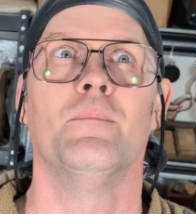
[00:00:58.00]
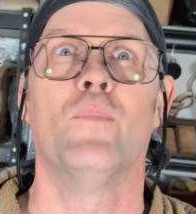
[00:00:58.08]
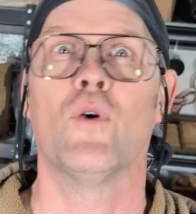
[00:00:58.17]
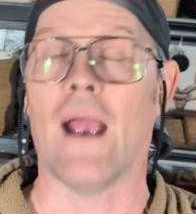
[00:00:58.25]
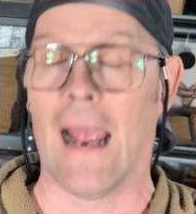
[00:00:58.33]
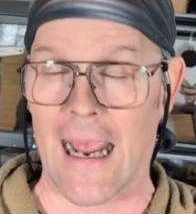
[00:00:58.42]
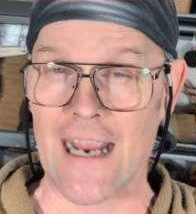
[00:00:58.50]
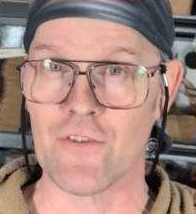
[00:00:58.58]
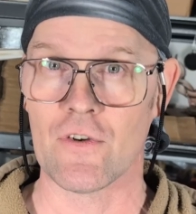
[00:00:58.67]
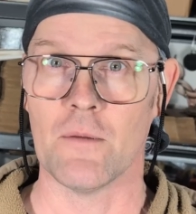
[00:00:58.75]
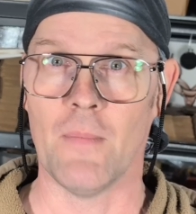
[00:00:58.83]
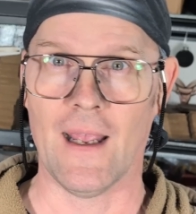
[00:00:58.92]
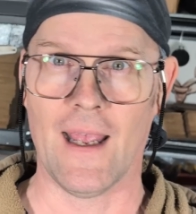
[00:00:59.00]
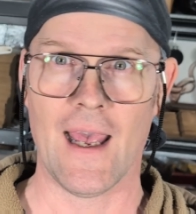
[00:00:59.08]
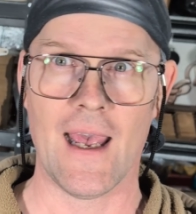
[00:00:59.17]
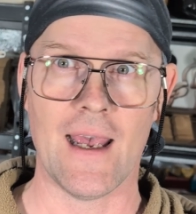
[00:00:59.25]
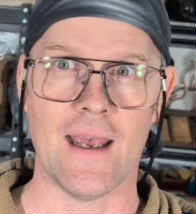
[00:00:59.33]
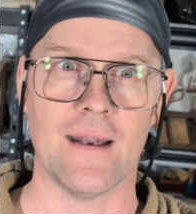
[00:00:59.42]
more accurate in my
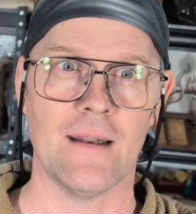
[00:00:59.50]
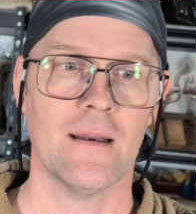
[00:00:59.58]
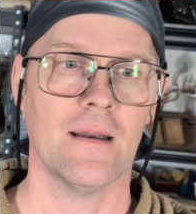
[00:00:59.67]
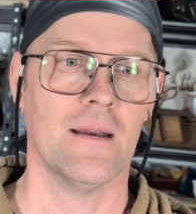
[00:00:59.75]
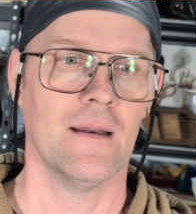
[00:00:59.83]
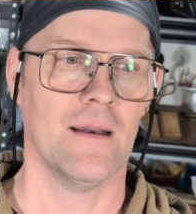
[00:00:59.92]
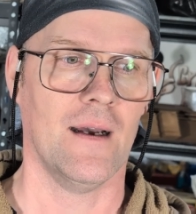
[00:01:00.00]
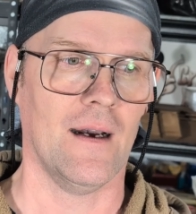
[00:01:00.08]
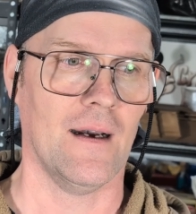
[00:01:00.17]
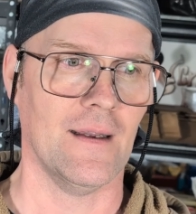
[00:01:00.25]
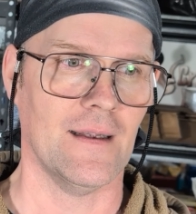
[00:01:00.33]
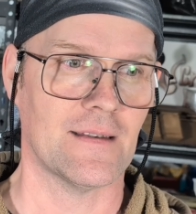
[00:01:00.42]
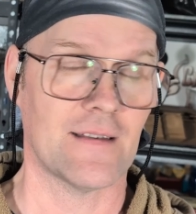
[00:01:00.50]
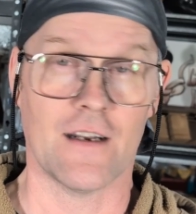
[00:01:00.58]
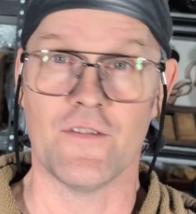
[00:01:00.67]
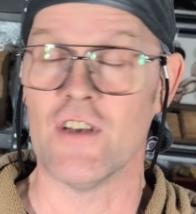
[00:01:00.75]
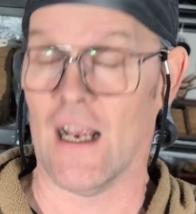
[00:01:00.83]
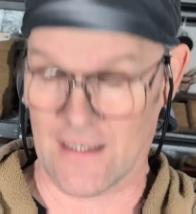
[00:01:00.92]
head instead
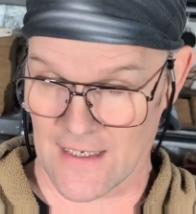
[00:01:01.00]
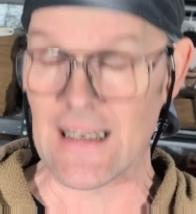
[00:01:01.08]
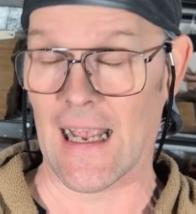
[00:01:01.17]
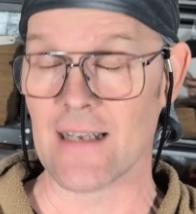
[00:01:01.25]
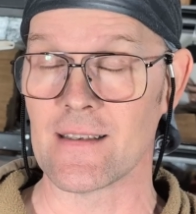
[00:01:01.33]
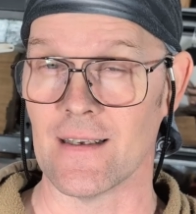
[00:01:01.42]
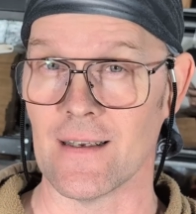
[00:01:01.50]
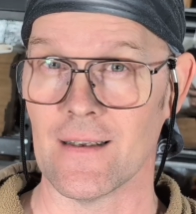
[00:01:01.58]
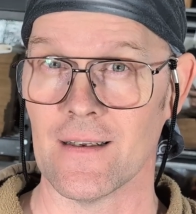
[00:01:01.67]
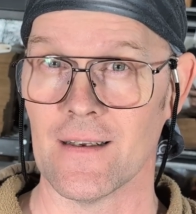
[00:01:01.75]
of just guessing.